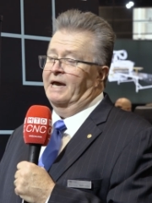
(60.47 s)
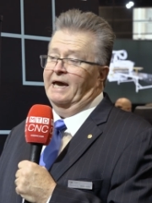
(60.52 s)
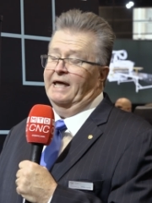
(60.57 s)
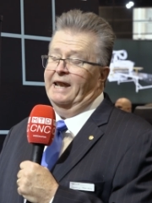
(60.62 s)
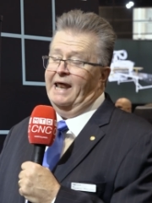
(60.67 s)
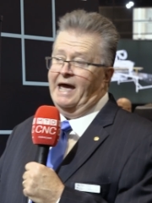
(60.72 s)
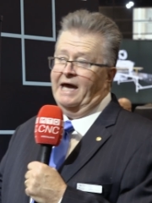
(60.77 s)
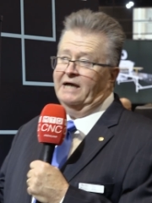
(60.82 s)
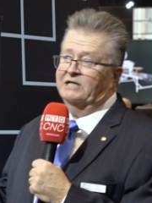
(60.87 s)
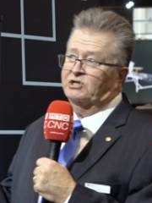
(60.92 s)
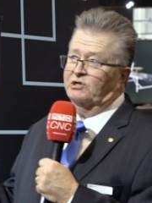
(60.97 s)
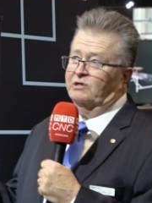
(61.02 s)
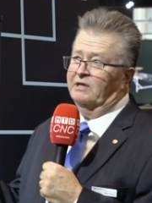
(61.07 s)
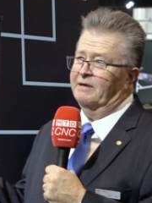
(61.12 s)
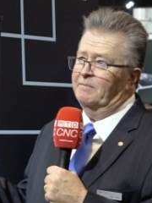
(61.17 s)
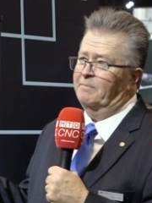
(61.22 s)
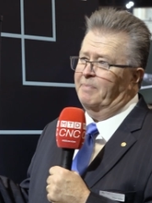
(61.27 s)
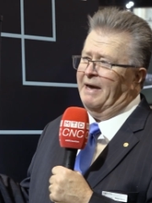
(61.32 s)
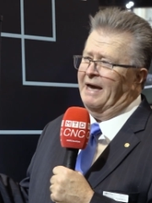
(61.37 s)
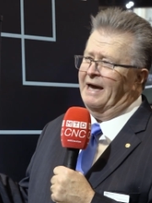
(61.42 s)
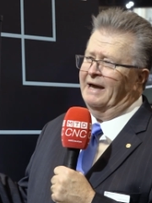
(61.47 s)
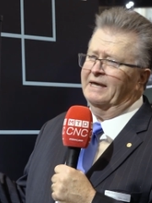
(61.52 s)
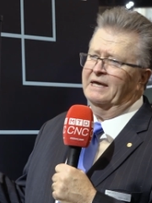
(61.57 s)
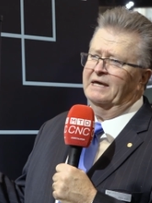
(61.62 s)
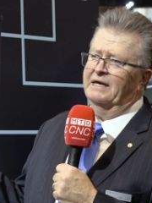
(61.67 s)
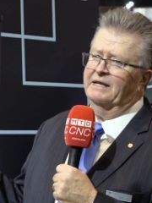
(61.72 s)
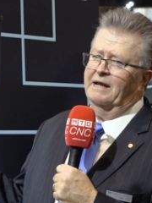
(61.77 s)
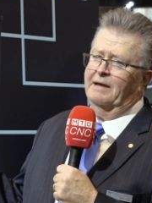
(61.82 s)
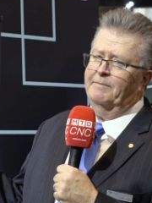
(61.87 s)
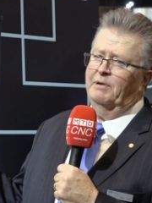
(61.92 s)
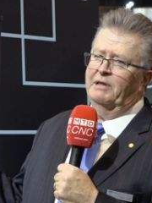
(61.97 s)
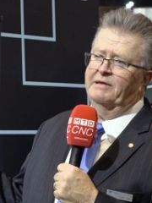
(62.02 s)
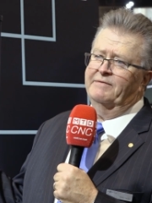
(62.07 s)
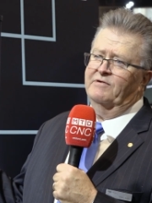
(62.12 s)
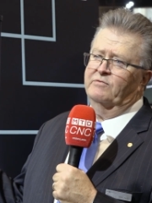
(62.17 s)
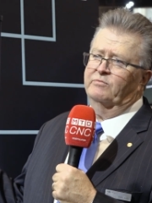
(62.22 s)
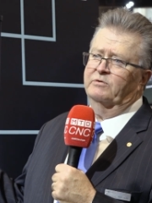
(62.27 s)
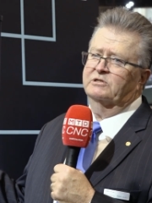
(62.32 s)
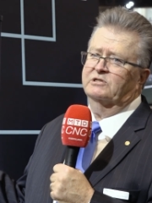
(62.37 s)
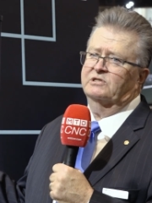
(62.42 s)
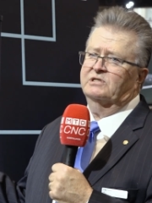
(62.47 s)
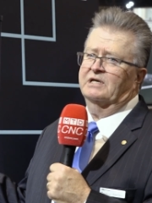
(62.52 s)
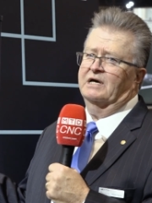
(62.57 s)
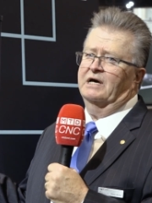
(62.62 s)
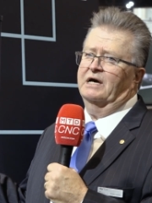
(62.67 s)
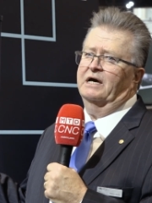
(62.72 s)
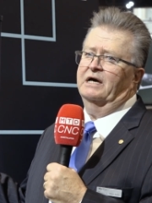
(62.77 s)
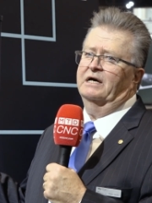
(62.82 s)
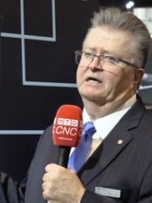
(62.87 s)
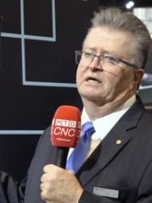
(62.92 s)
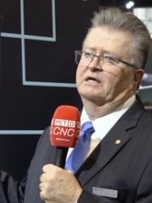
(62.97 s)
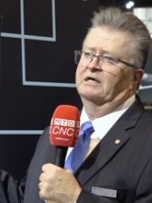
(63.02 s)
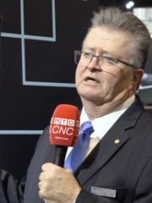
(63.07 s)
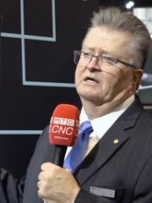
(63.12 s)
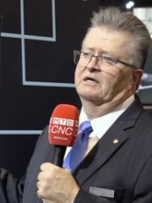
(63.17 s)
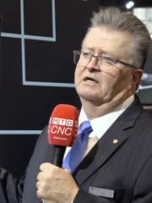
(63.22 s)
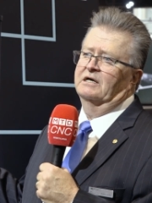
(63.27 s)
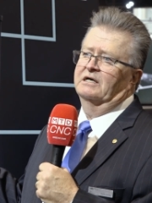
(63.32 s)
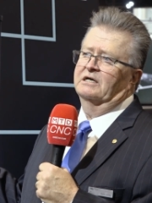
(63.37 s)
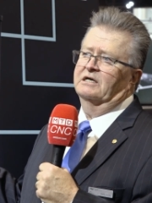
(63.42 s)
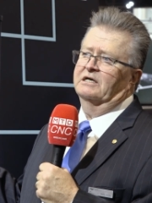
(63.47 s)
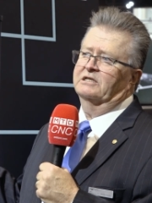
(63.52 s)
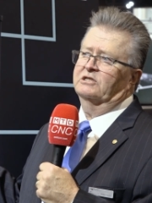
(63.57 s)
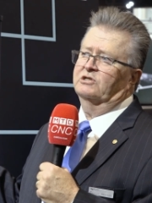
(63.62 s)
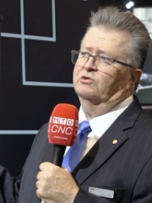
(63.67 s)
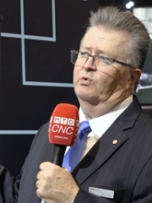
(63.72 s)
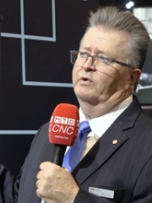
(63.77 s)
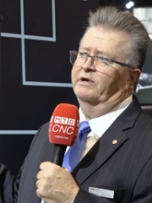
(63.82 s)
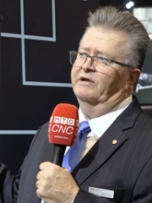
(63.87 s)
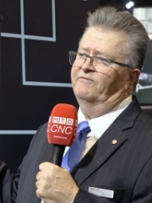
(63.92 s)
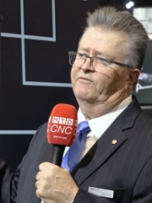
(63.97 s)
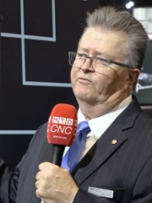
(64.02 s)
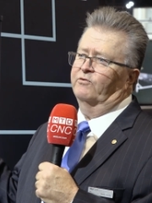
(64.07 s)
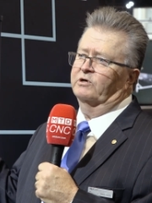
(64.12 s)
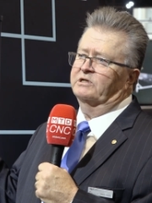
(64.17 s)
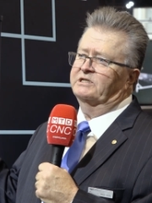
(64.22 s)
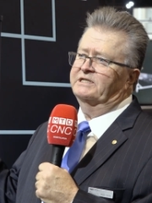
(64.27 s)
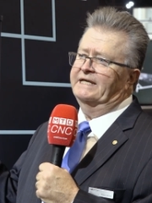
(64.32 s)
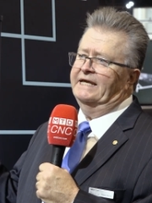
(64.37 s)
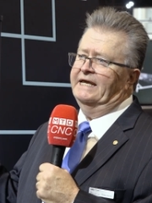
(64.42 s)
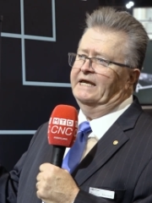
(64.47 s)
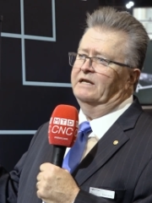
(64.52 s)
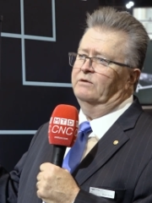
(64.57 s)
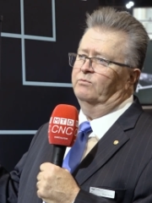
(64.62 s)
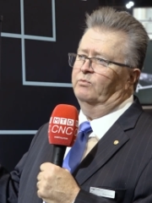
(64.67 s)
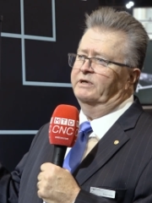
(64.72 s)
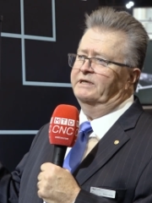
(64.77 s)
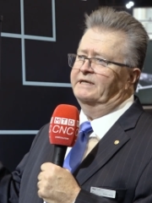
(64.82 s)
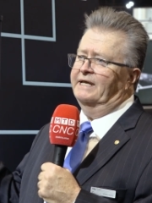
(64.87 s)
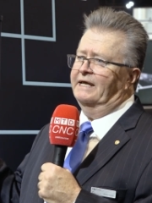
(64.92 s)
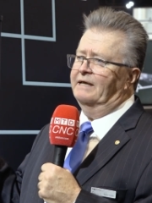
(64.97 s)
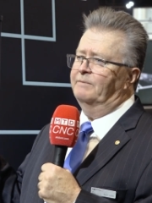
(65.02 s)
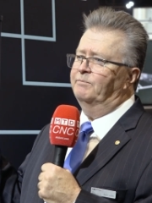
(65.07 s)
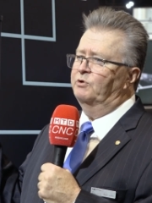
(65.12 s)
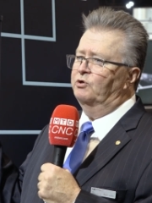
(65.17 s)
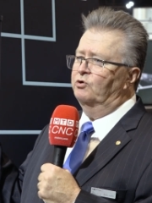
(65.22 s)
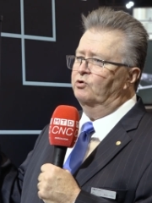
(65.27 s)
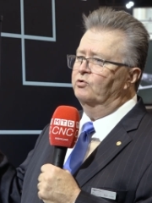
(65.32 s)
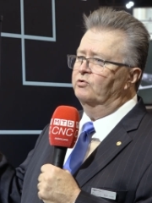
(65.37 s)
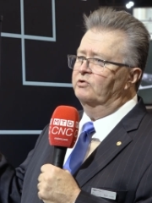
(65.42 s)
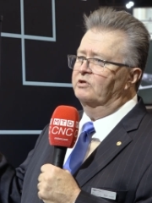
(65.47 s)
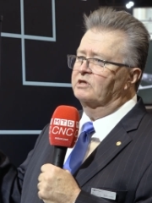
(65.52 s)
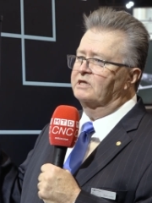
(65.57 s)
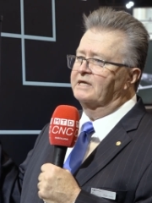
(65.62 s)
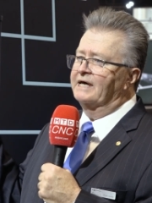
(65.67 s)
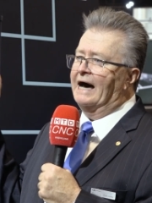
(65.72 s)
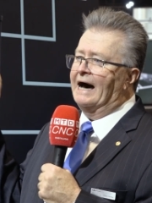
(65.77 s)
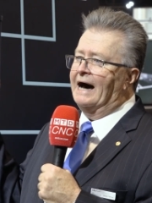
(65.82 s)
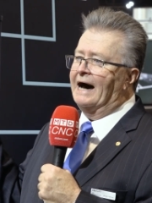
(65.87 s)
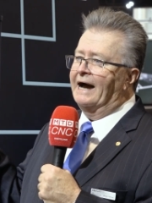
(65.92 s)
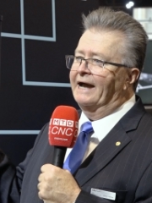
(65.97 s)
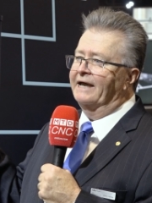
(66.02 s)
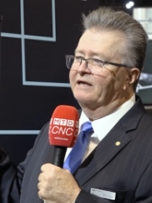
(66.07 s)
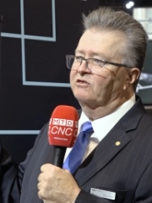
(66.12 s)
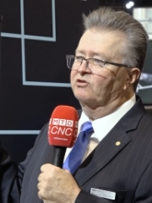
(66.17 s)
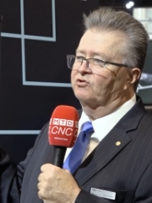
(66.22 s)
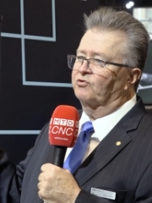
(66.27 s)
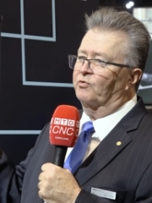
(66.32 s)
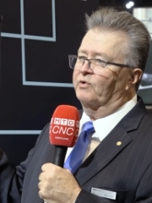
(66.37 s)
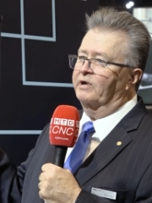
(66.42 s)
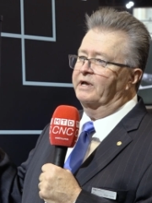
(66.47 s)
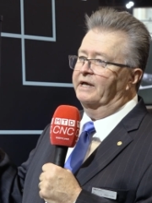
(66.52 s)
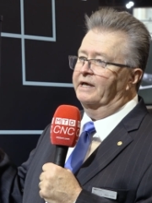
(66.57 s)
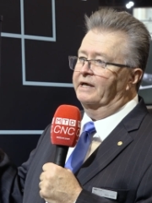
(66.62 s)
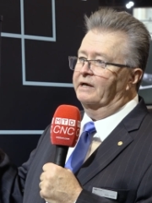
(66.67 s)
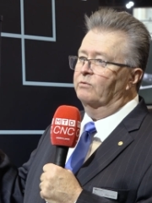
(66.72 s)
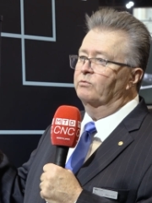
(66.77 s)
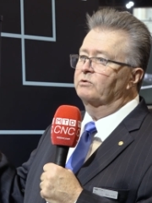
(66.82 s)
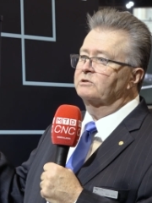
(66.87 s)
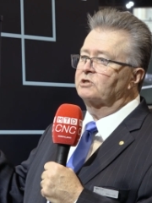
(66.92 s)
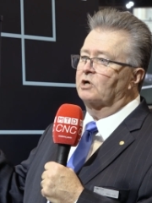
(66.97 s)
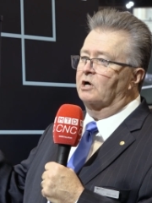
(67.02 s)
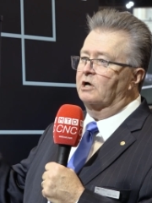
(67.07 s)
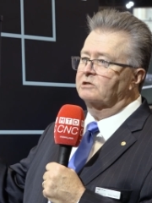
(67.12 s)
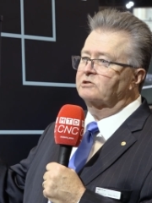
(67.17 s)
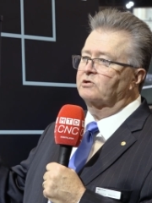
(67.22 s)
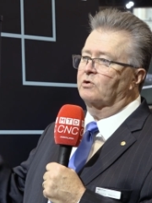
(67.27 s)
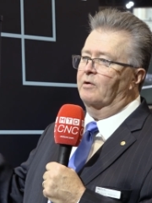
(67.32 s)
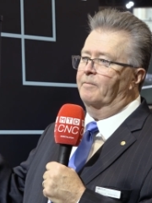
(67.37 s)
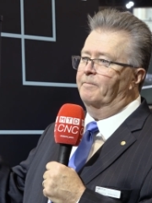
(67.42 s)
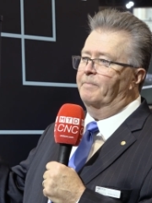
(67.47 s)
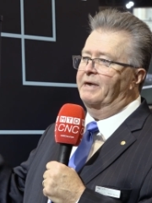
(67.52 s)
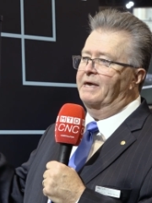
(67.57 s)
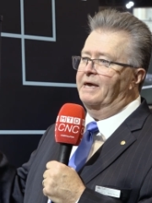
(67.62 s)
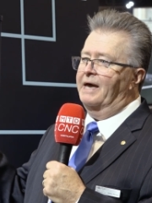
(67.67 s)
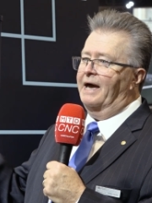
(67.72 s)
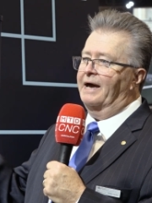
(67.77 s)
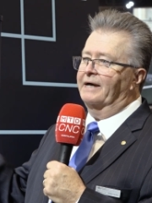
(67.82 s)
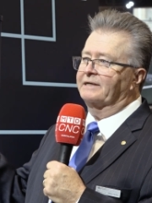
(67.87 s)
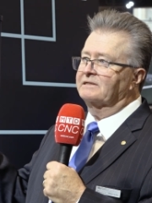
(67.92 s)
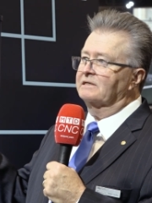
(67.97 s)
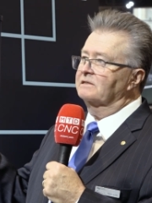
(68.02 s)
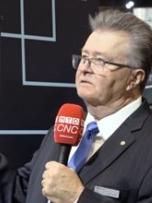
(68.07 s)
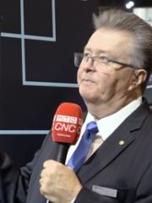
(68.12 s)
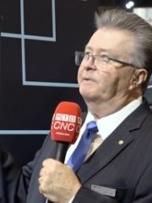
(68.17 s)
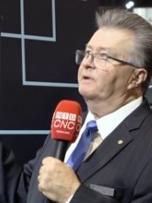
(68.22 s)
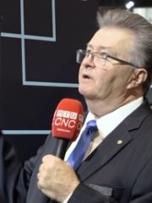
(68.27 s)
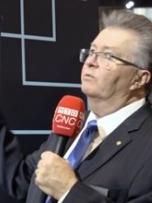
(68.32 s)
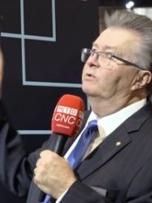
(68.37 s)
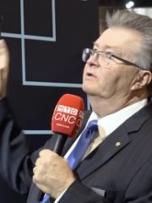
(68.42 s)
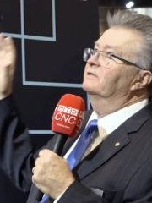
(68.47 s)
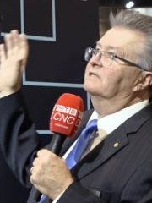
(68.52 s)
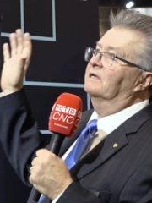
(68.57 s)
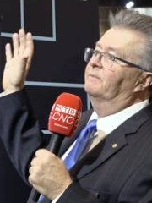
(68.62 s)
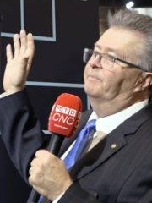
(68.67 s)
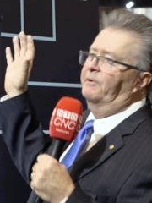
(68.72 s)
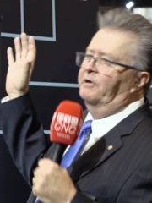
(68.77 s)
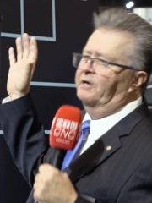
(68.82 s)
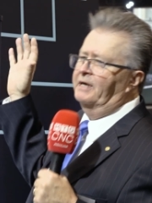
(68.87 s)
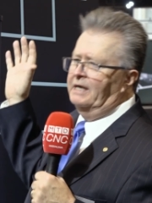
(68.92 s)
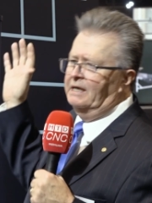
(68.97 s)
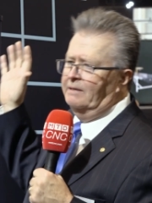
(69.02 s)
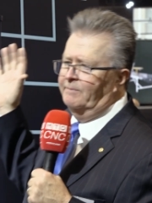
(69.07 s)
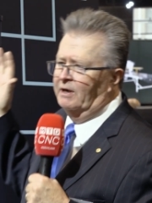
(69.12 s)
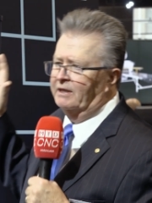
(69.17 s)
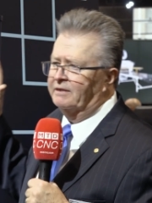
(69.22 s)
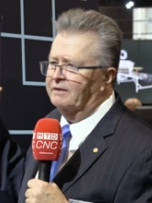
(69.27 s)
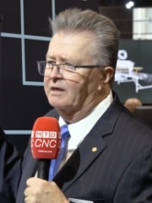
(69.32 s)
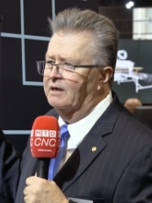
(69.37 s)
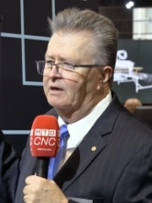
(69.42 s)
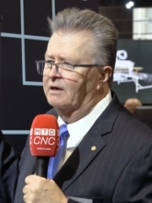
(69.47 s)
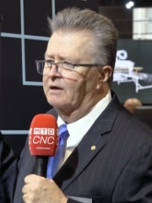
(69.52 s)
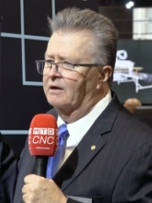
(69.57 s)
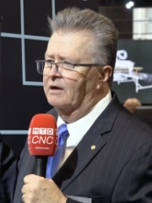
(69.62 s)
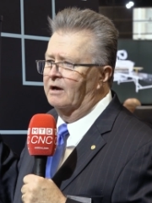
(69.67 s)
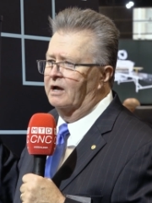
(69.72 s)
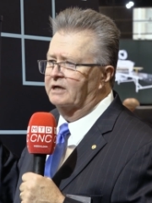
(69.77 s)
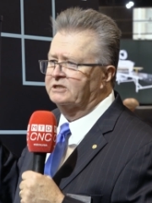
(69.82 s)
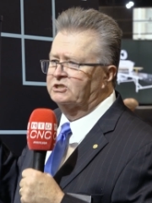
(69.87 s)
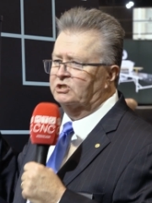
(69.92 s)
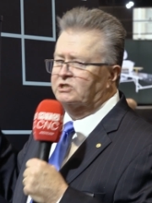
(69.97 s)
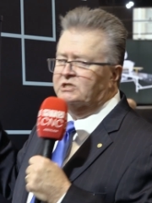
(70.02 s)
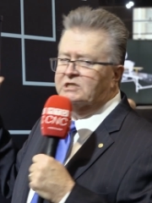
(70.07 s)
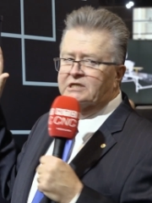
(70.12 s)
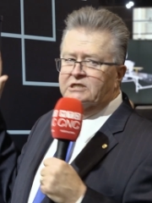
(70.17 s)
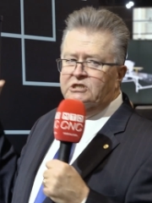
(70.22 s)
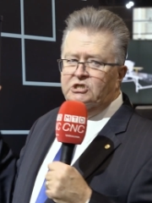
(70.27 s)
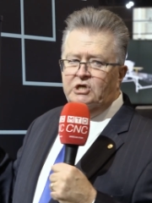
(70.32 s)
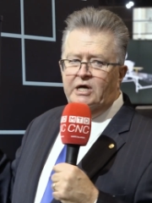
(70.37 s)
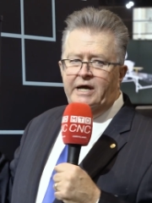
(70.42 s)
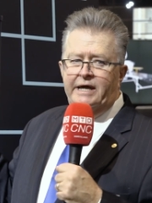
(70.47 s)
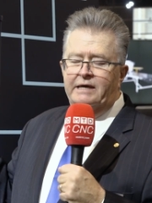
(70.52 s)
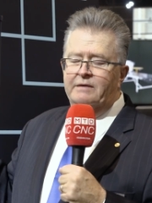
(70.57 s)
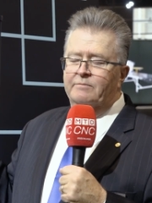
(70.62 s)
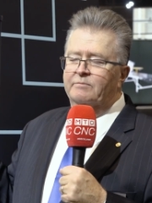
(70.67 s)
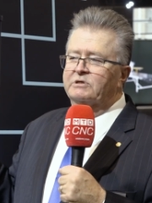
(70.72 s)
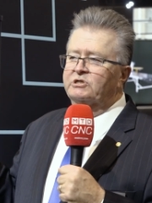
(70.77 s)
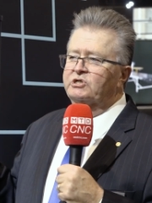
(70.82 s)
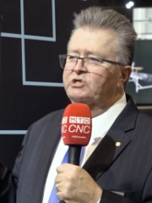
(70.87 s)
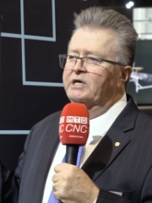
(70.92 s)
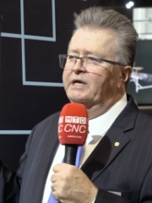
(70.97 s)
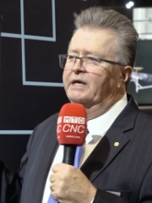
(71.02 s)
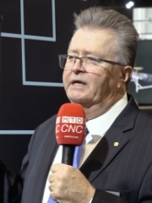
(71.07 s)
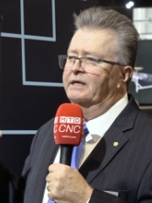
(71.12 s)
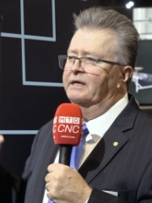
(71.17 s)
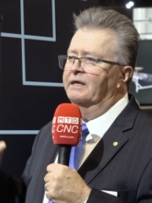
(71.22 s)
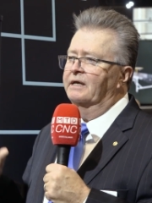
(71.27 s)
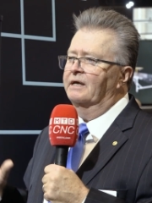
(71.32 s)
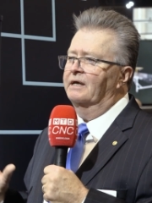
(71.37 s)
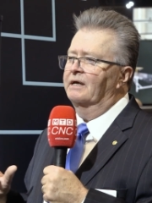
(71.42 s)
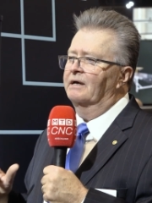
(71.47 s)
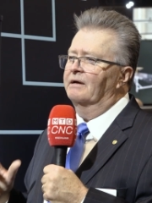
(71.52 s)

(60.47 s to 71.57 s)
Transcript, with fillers: And actually back in, I believe it was uh, uh, twenty fourteen, we debuted the i three. It was also a B axis, but it was a behemoth, uh, just a giant machine.